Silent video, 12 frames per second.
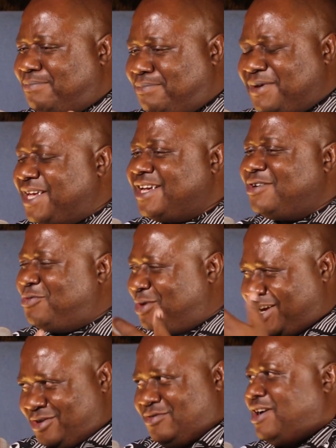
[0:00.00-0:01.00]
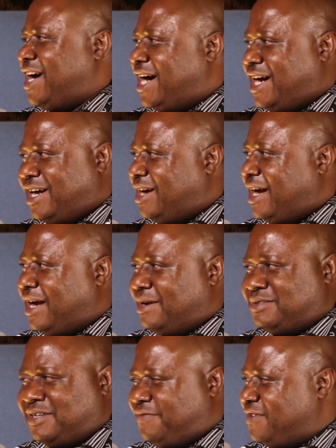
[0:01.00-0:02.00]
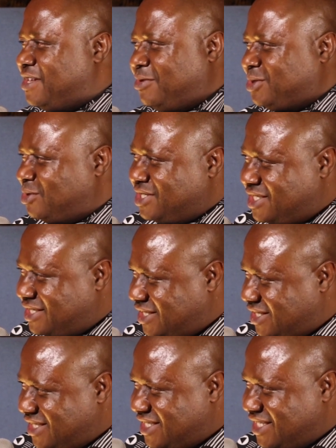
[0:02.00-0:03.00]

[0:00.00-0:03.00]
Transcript: Being where you are definitely was not easy.